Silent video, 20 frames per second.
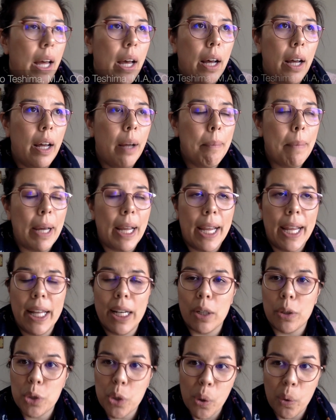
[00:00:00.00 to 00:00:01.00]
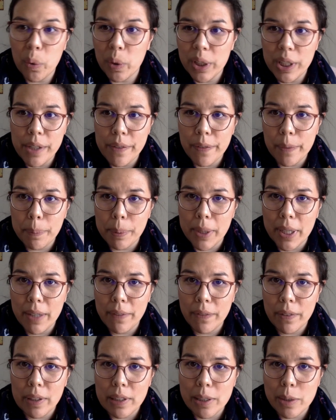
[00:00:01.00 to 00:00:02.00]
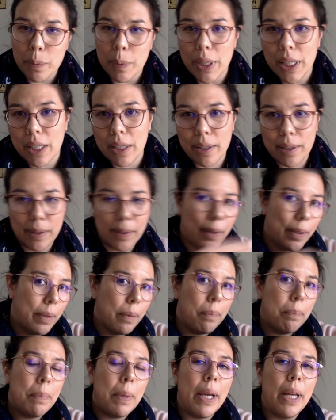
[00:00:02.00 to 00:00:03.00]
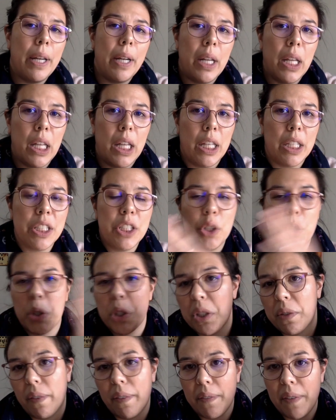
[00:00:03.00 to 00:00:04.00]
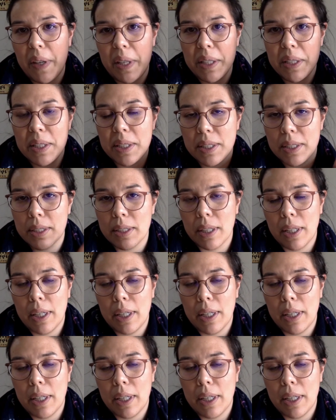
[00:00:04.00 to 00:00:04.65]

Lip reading: I had a totally different plan for this week, but a series of events